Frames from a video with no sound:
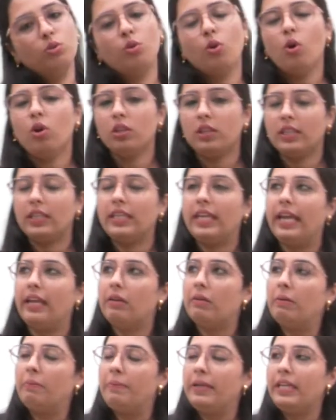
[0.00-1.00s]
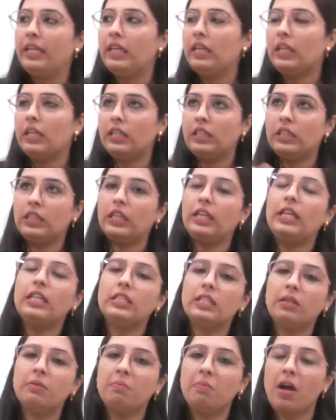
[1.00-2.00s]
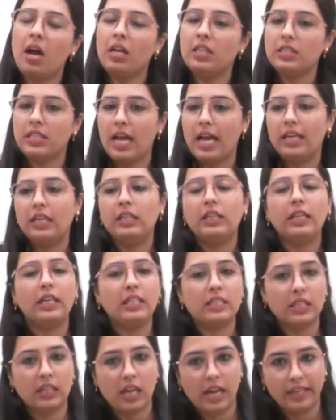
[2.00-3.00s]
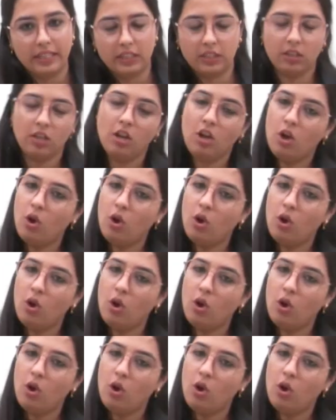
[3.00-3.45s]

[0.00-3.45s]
Growth can be increase in mass and increase in height.